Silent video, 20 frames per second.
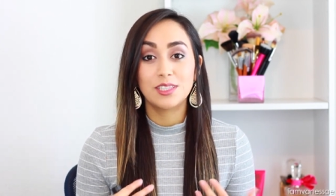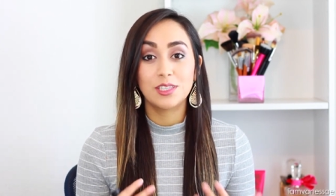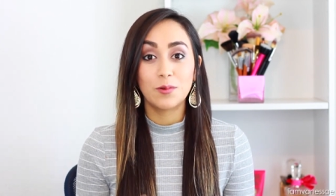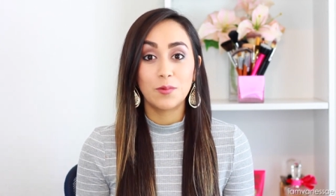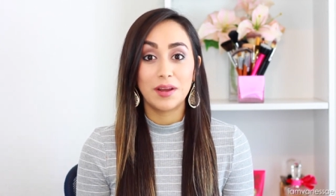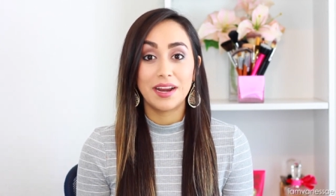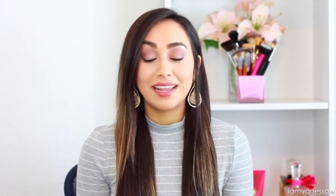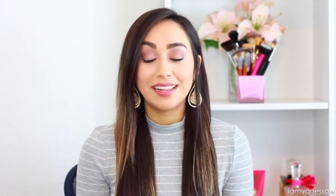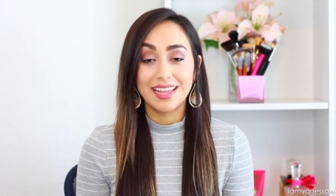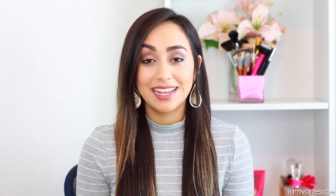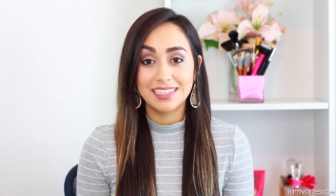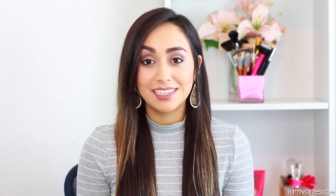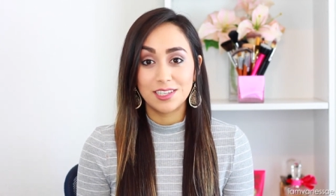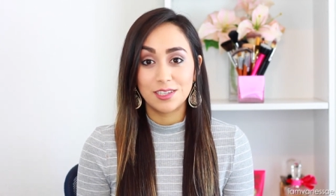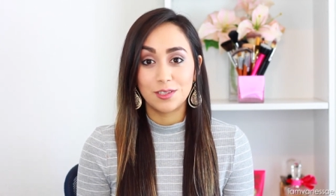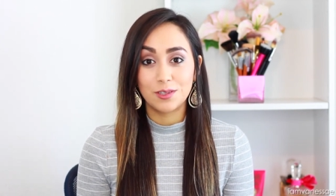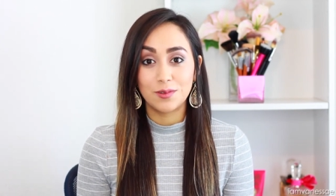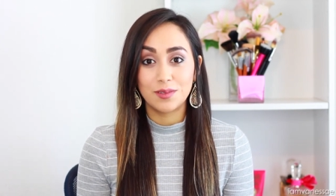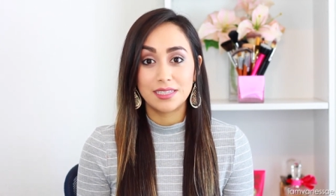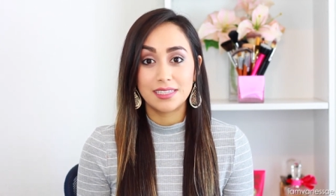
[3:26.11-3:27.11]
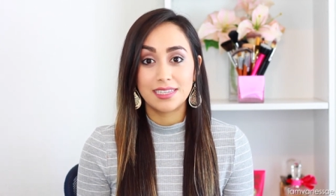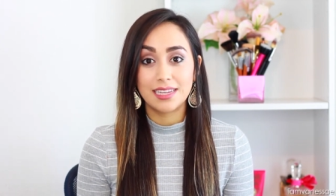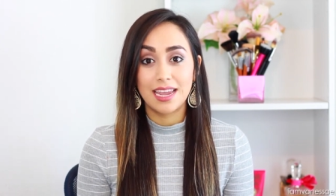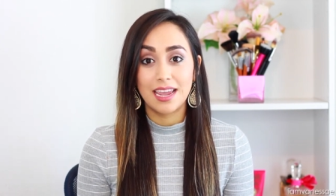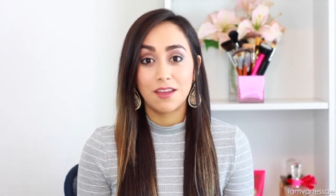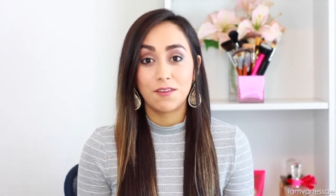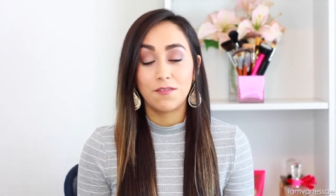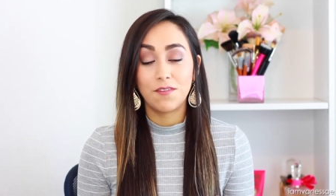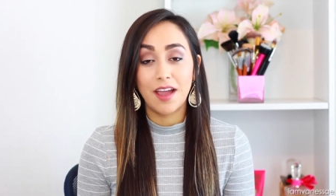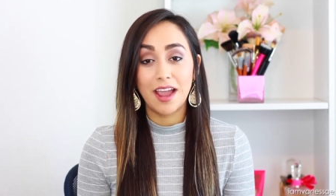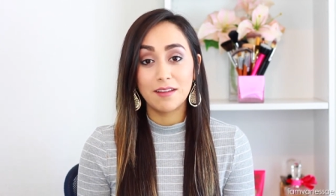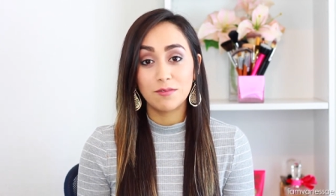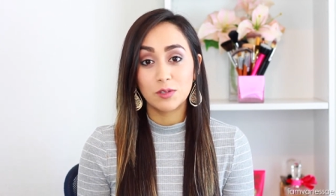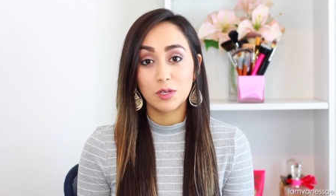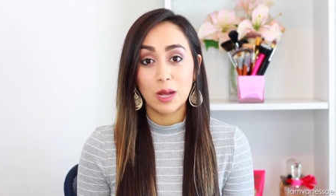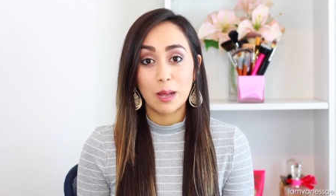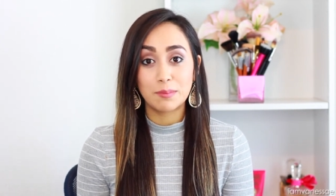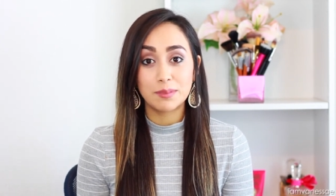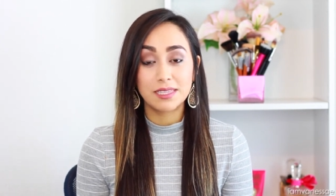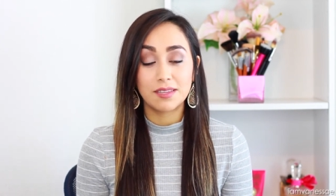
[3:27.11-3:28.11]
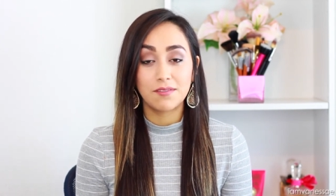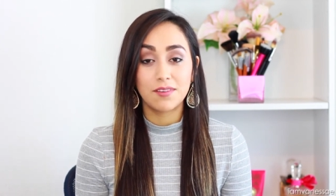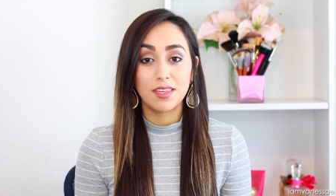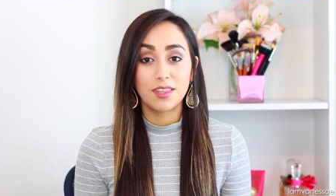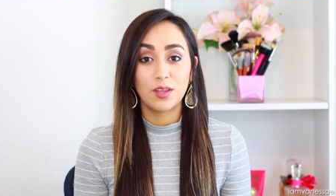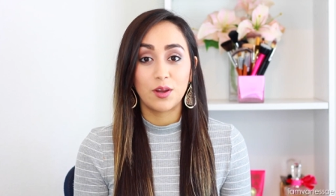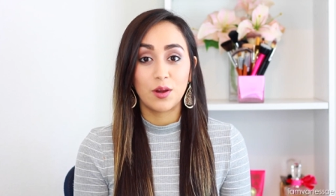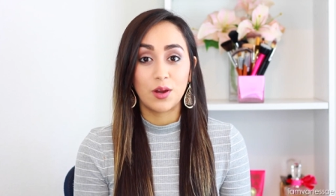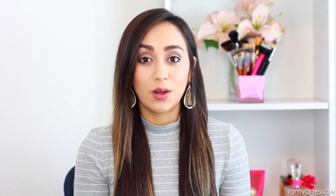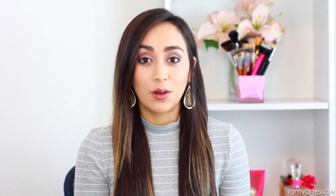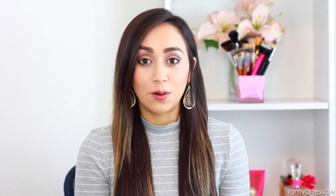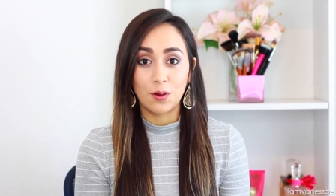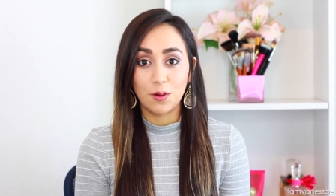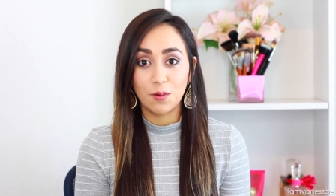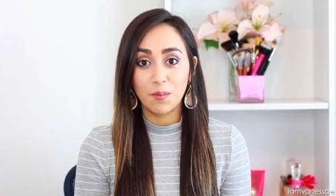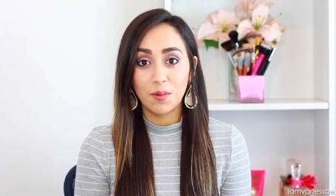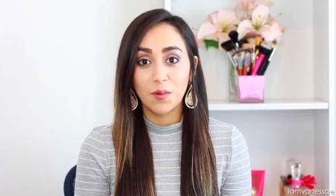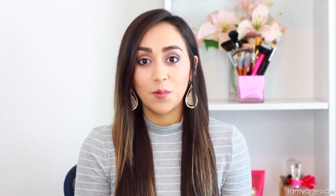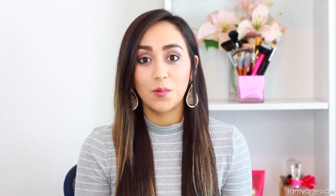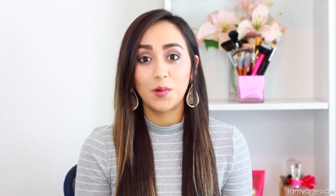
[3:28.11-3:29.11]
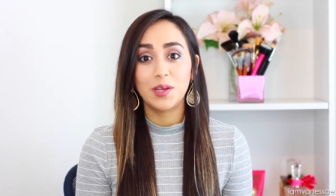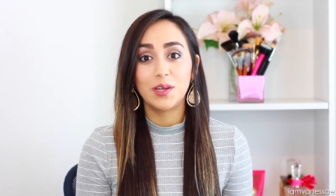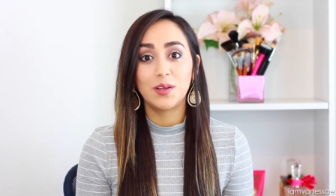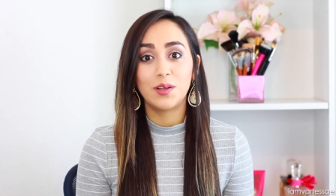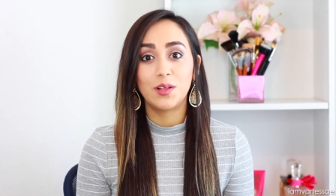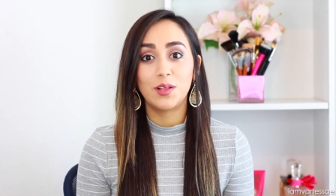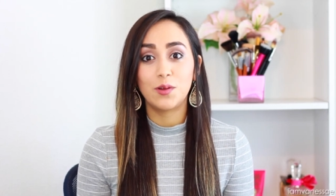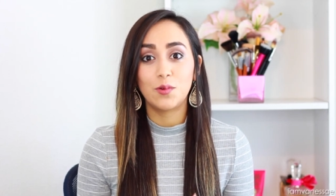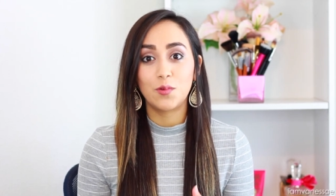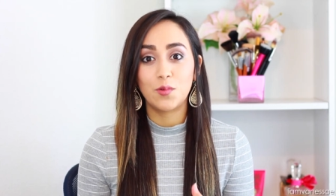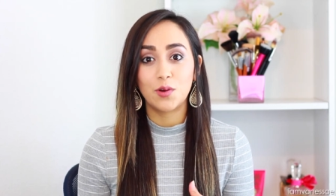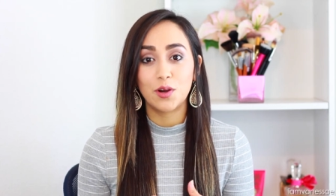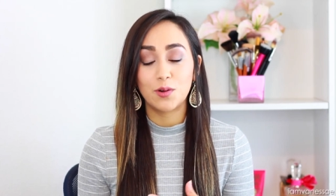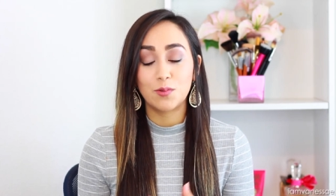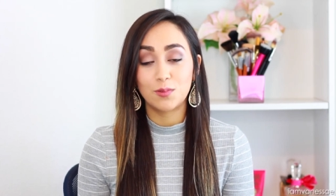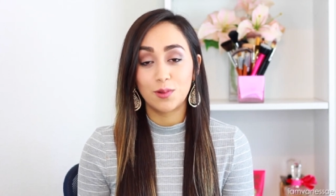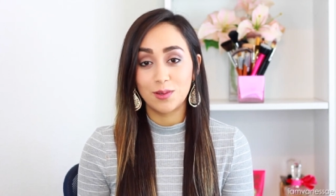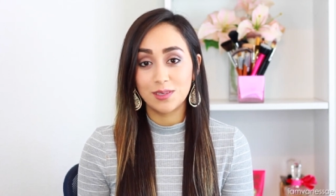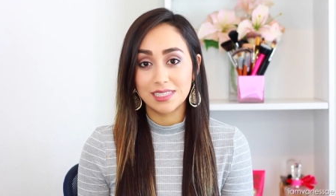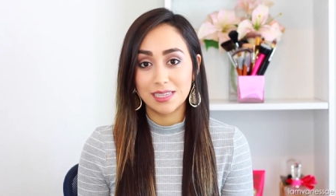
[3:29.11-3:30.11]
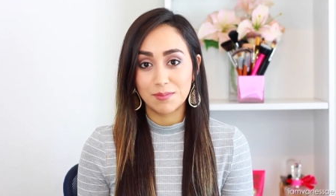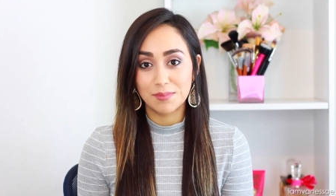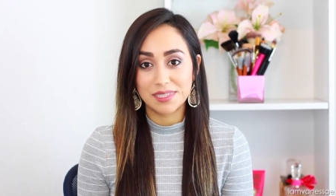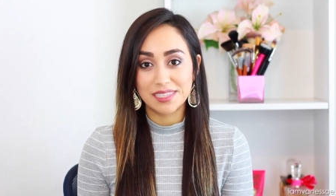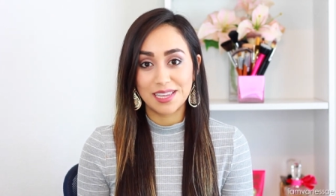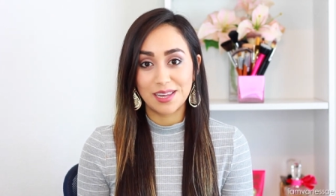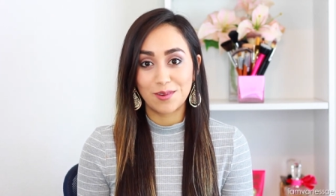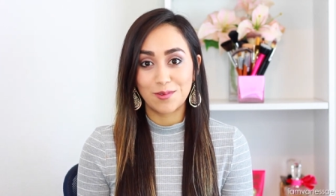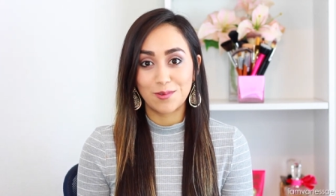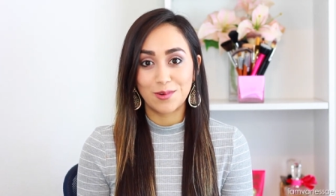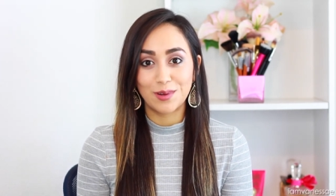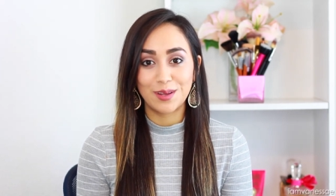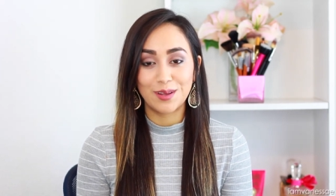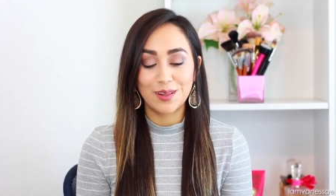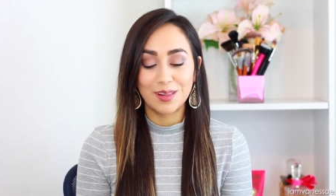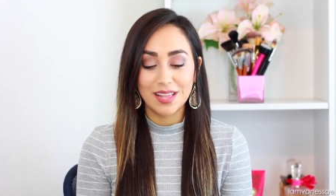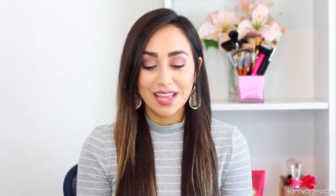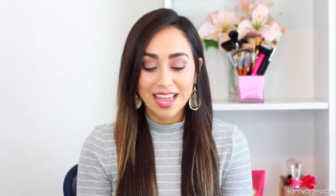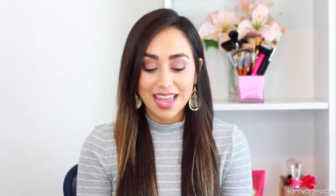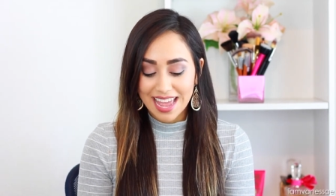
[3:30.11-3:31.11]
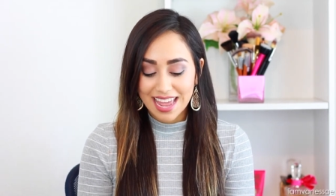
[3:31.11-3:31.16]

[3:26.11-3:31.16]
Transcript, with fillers: So what I like to do is take five drops of either jojoba oil or rosehip seed oil